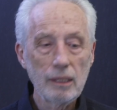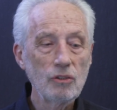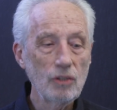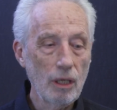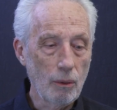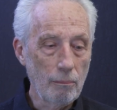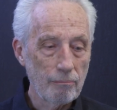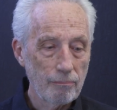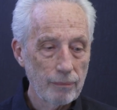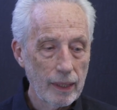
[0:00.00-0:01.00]
So,
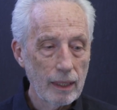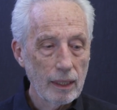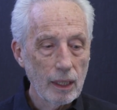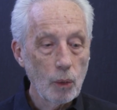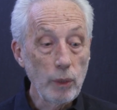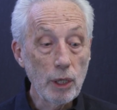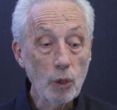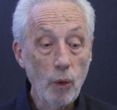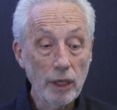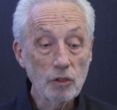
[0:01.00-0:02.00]
we are
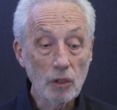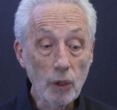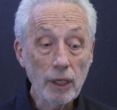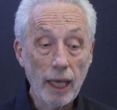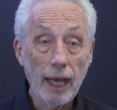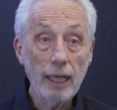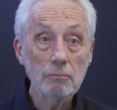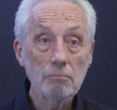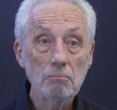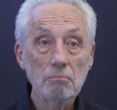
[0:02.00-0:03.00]
going to look at
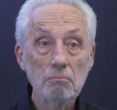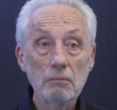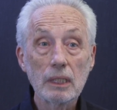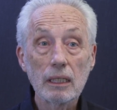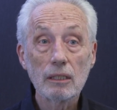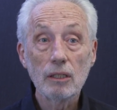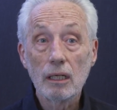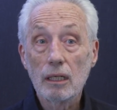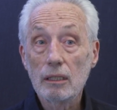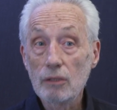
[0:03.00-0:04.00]

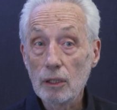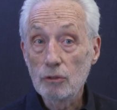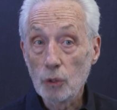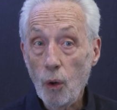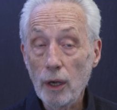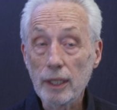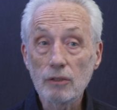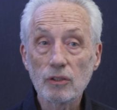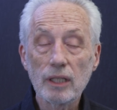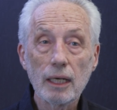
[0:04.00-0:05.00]
the
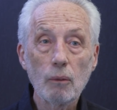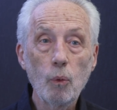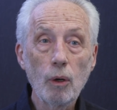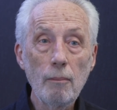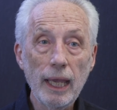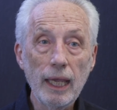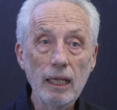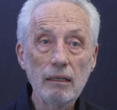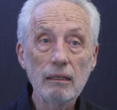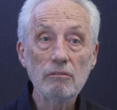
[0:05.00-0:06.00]
drawings that were
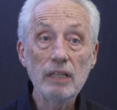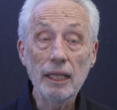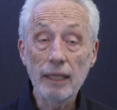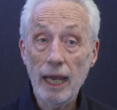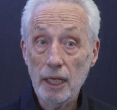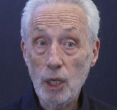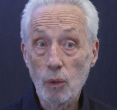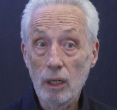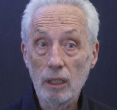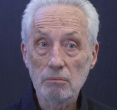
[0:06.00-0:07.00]
made in that
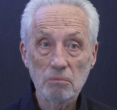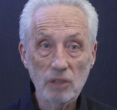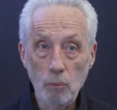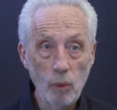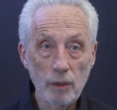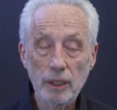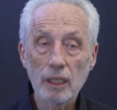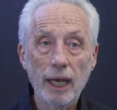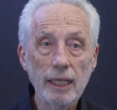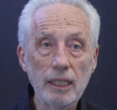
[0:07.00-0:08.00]
era, somewhere in the
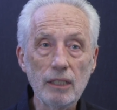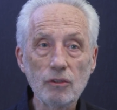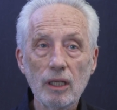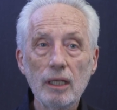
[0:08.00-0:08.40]
90s,